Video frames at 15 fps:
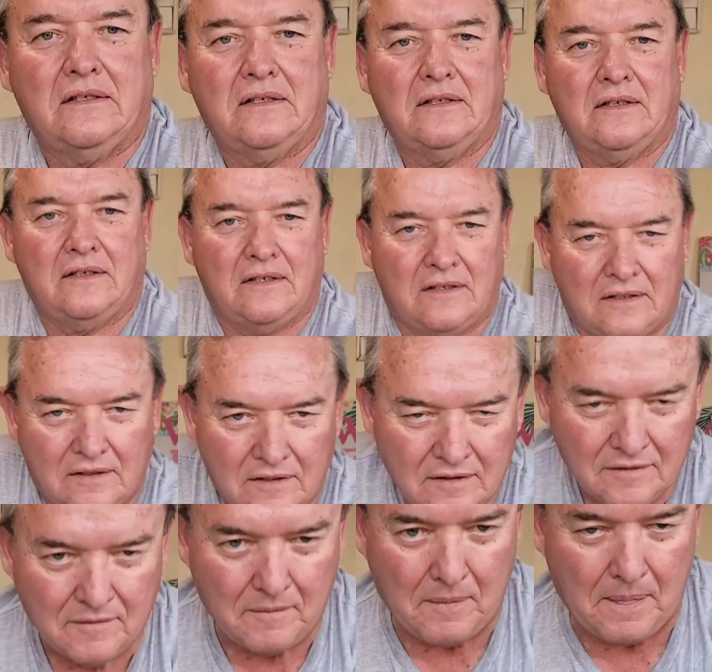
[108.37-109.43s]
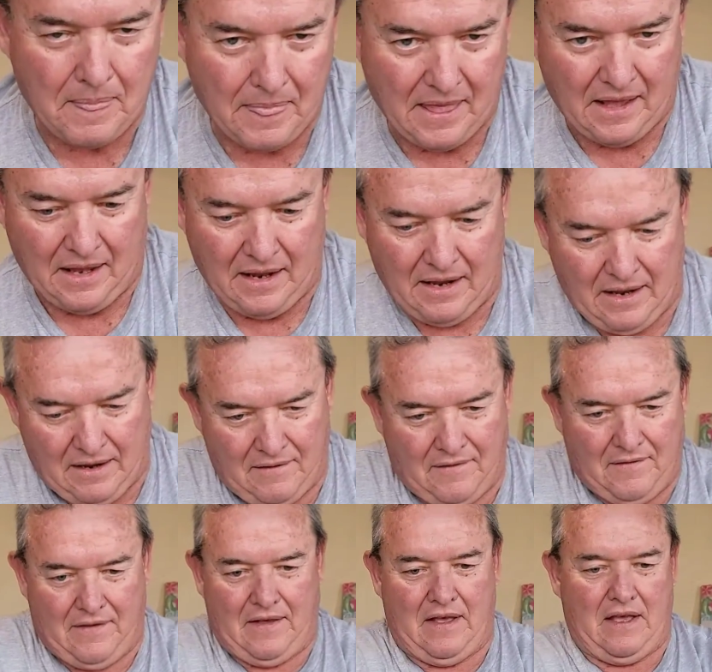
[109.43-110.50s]
Oh yeah, I got it.
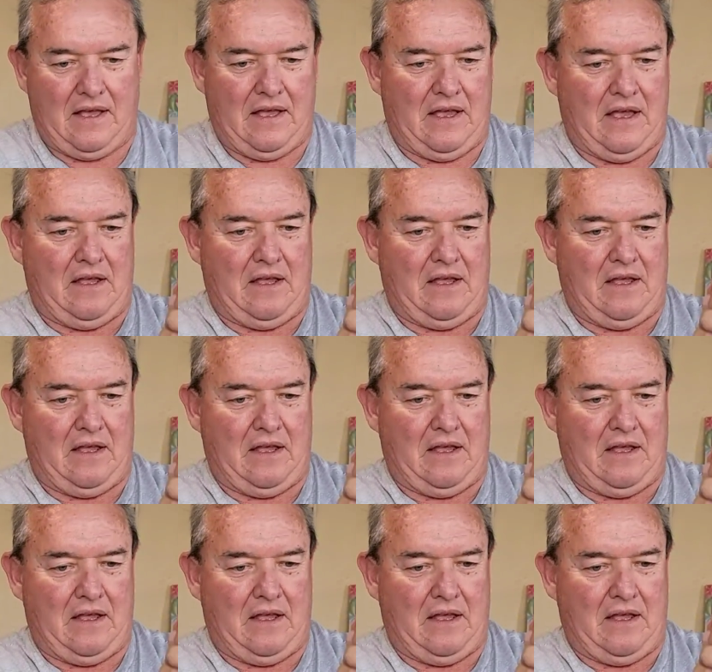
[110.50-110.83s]
It's fine.